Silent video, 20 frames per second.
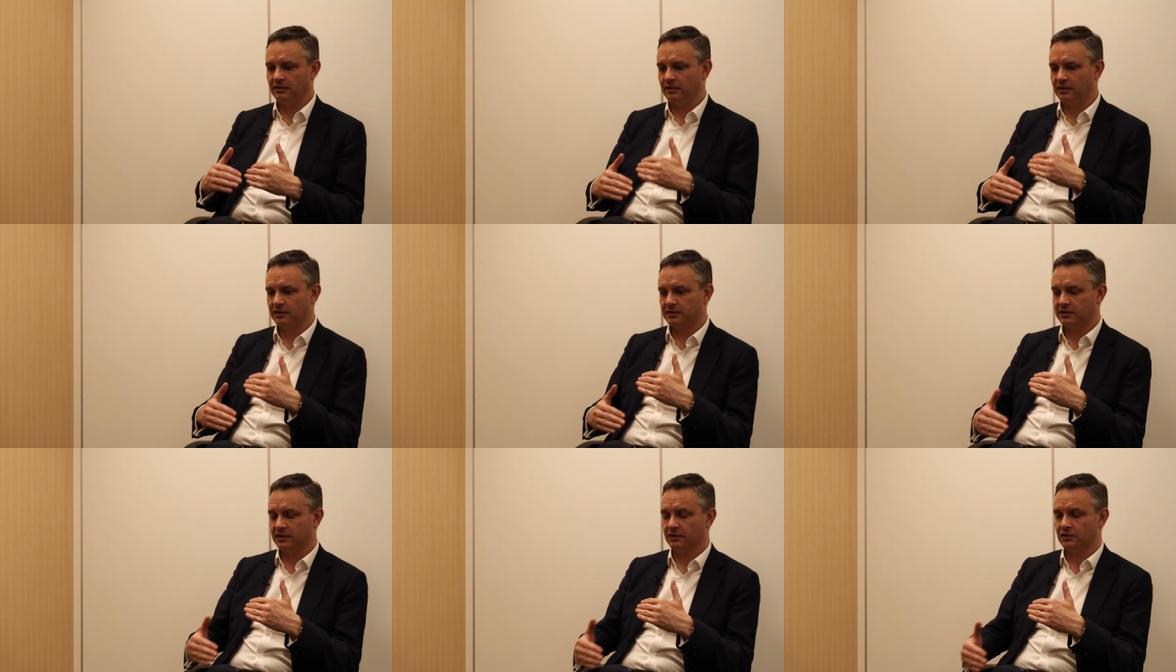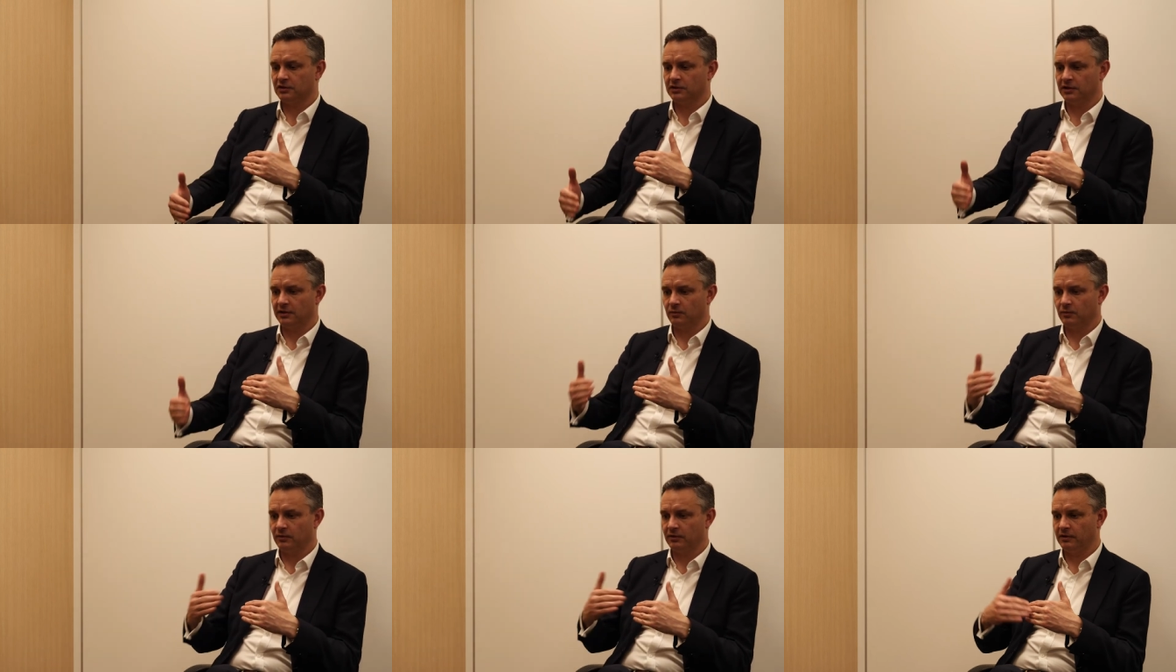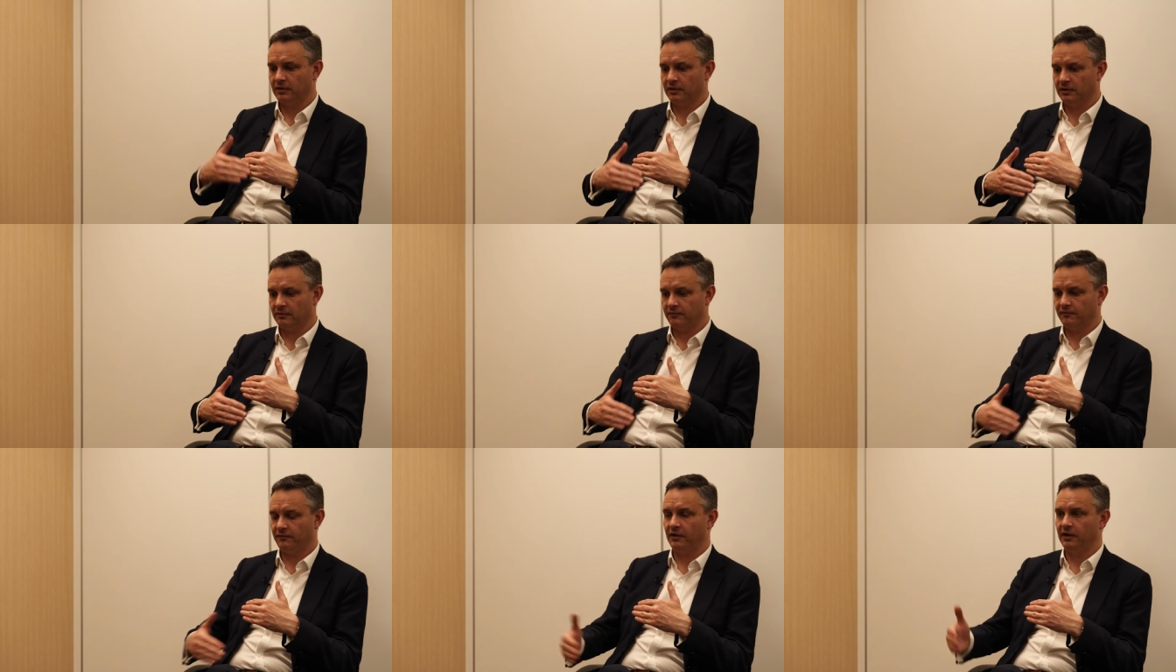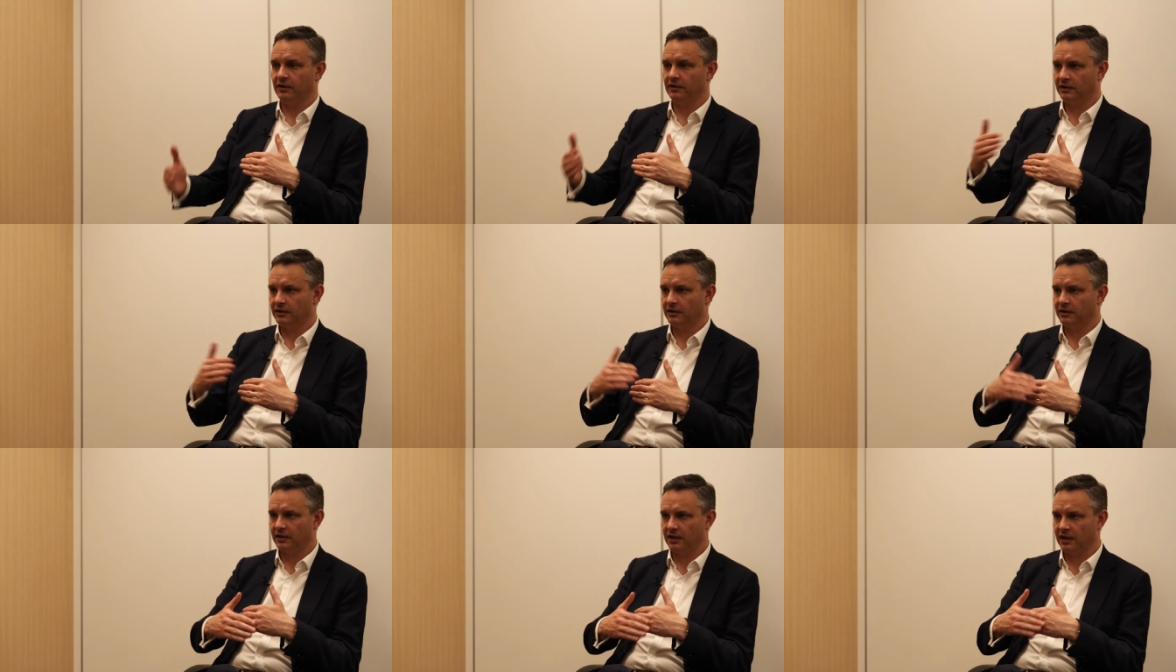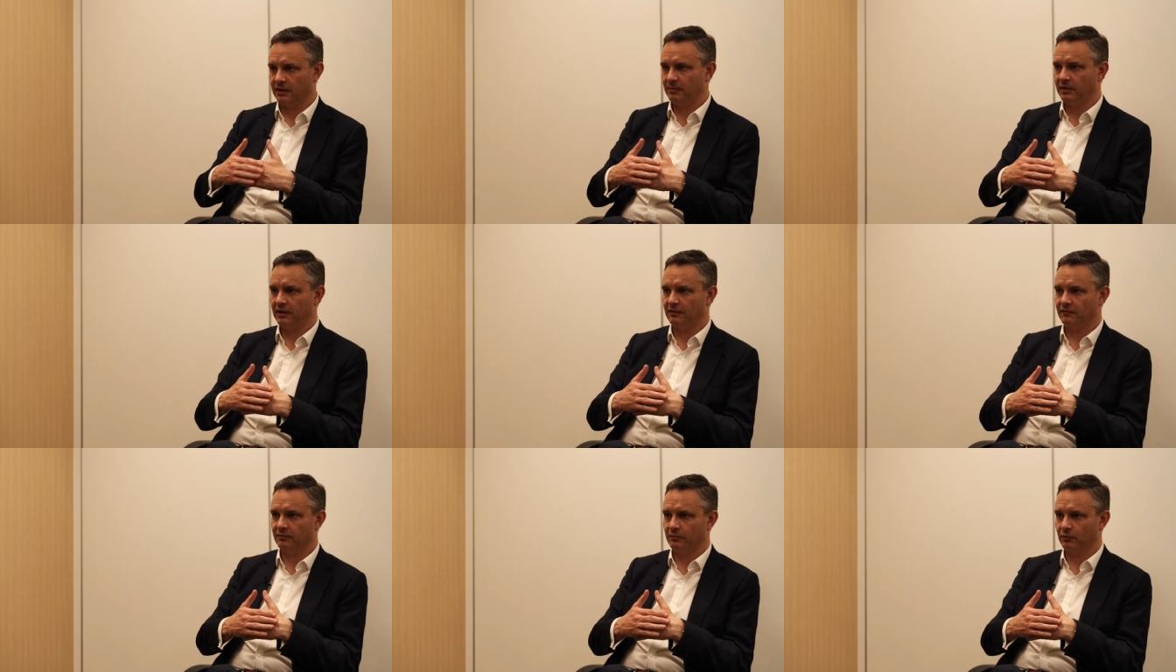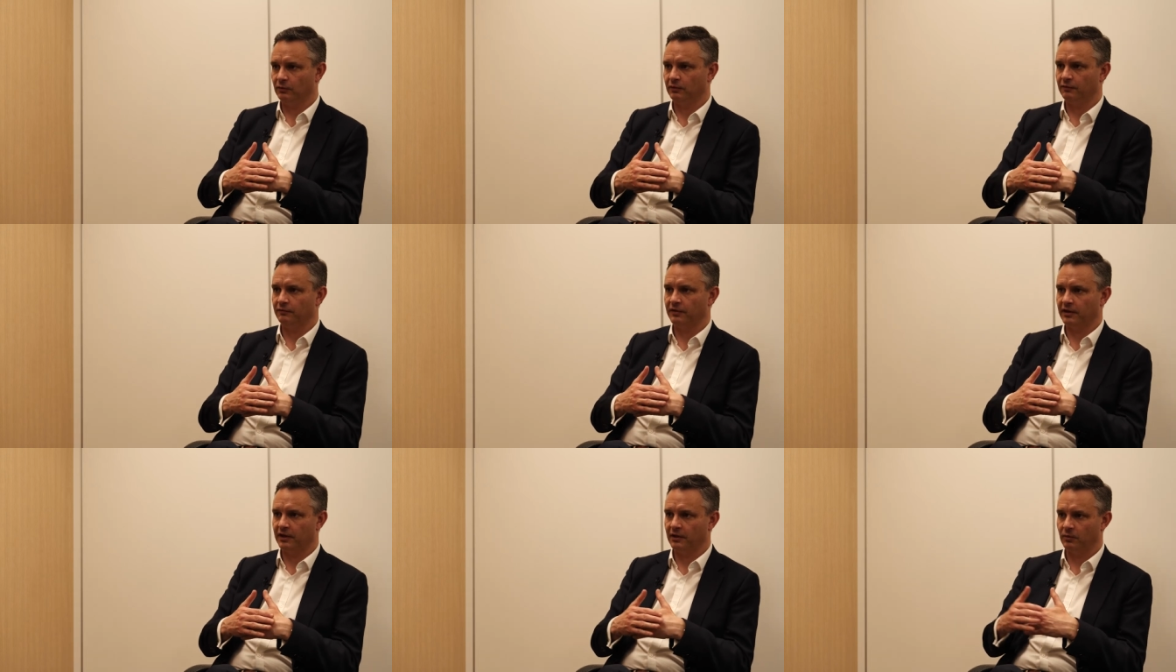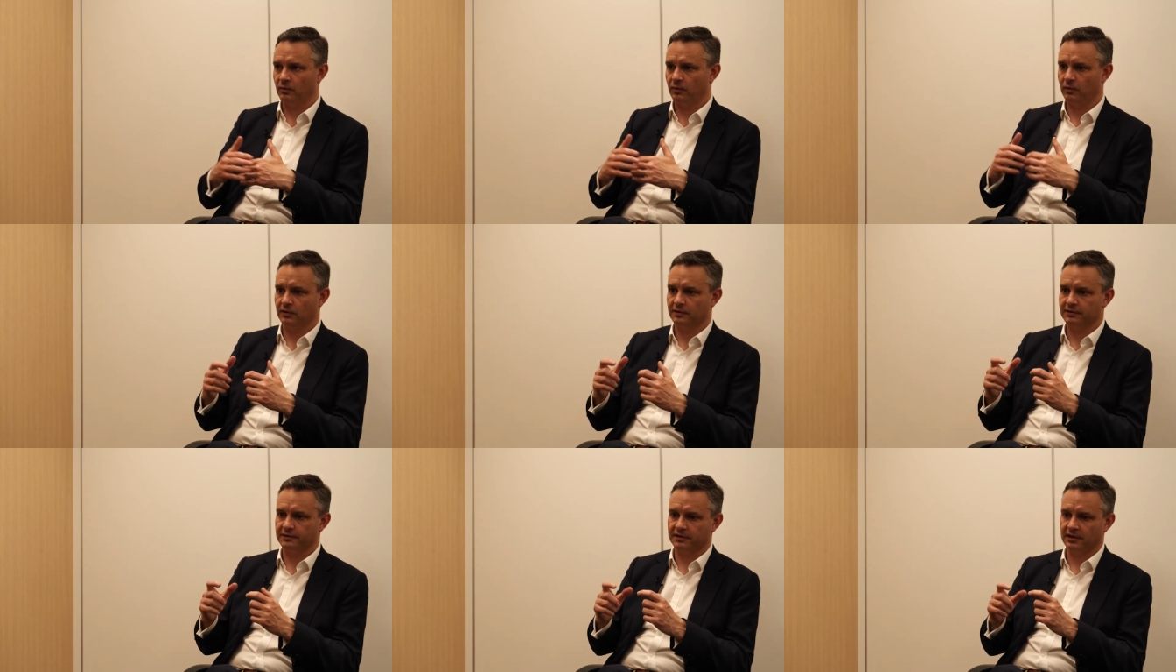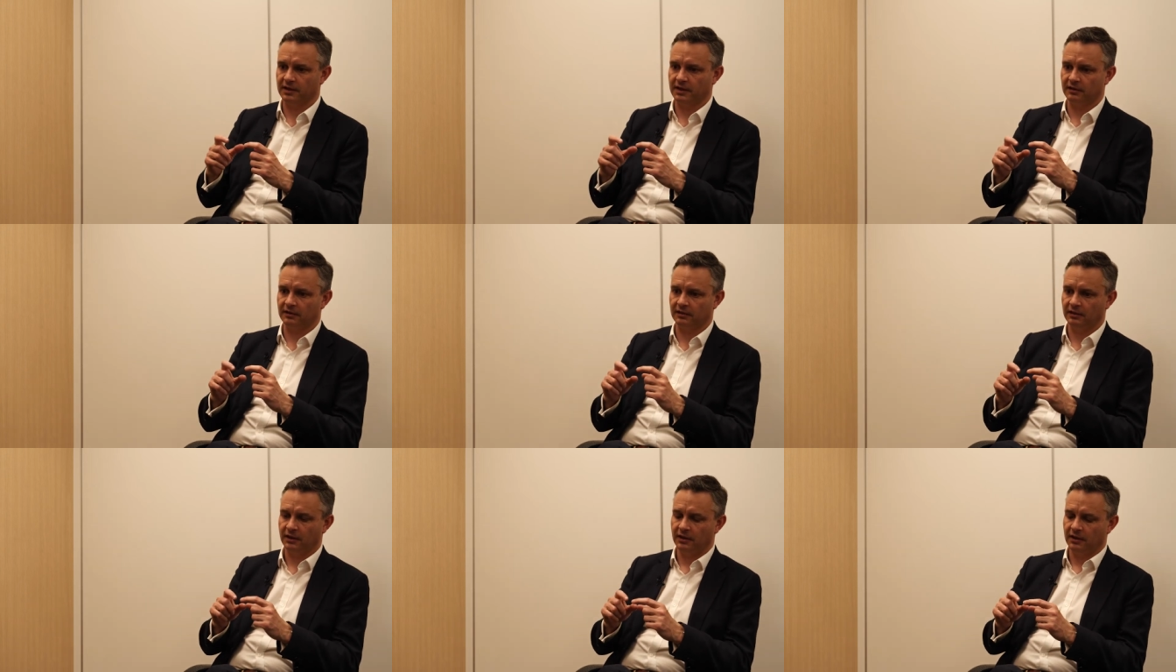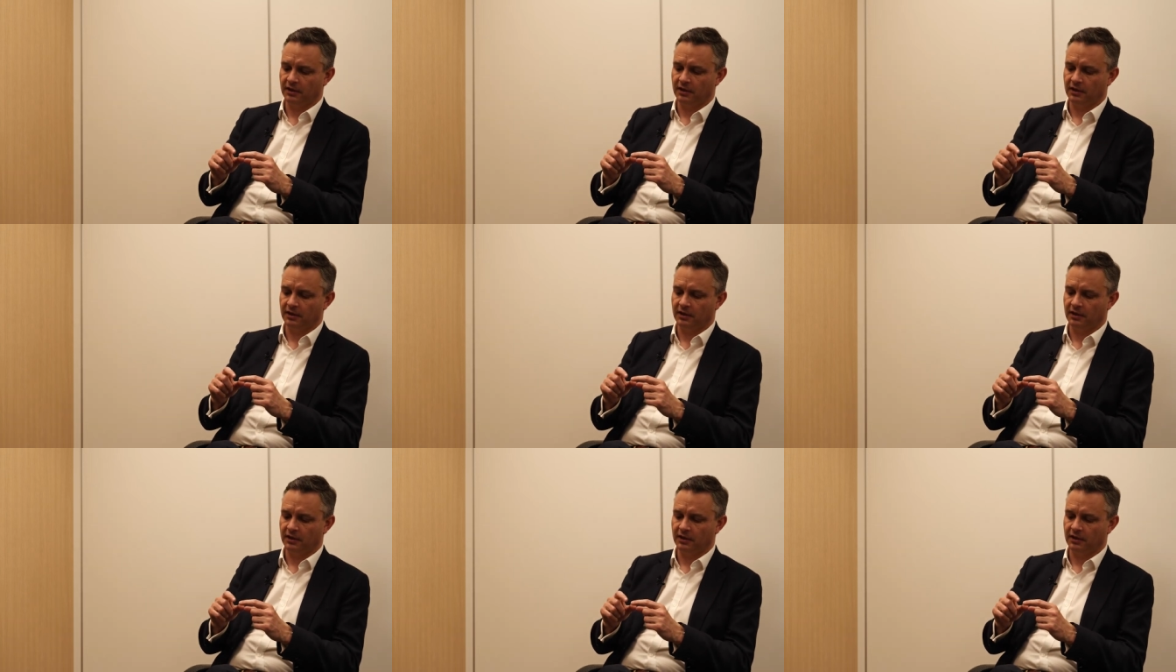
essentially the finding that came back from all of that was that